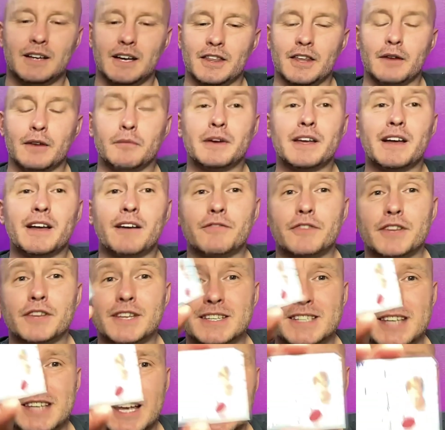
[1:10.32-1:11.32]
And then we have
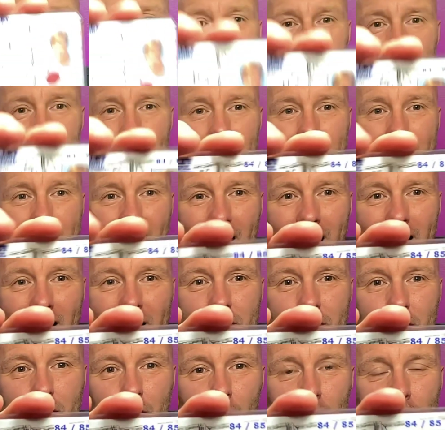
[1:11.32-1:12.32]
this Hill Valley High
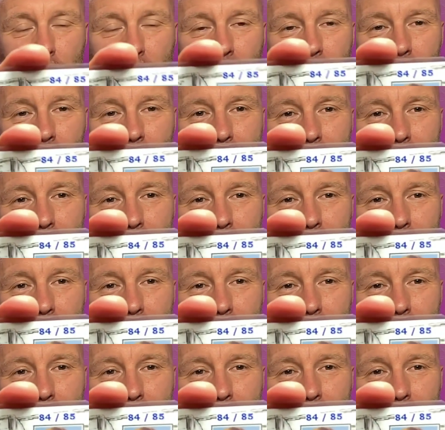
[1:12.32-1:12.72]
School card.